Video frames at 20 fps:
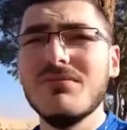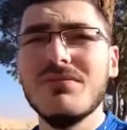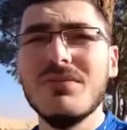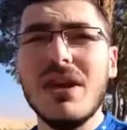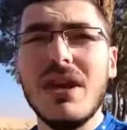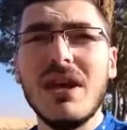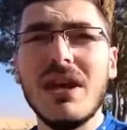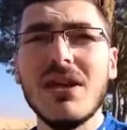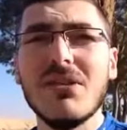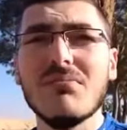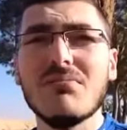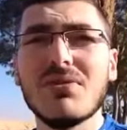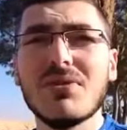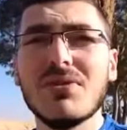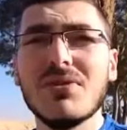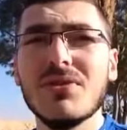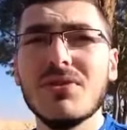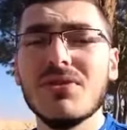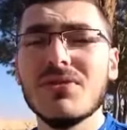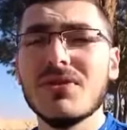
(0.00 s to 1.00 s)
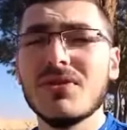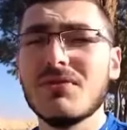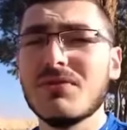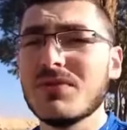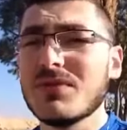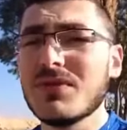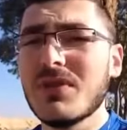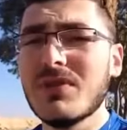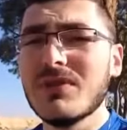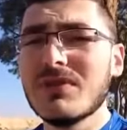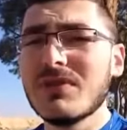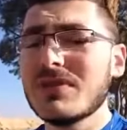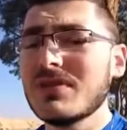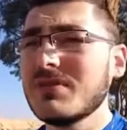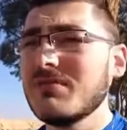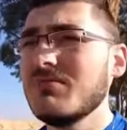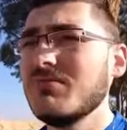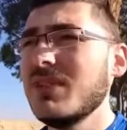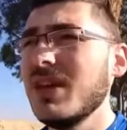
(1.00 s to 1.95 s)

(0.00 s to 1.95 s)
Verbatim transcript: they produce the results.